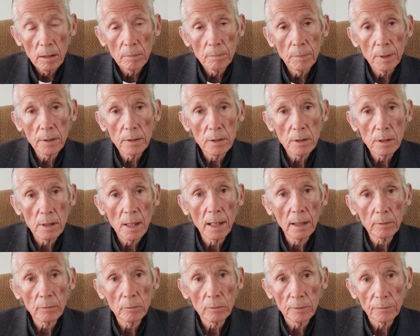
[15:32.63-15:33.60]
but does
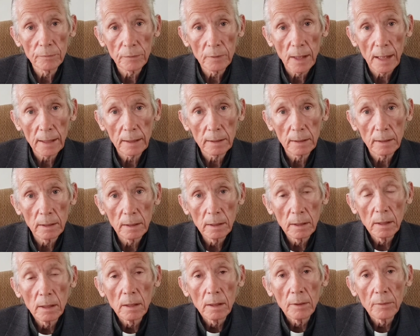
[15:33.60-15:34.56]
not reflect
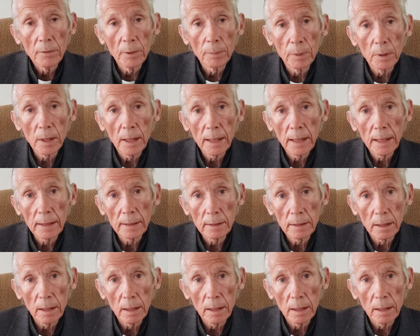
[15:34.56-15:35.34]
the plan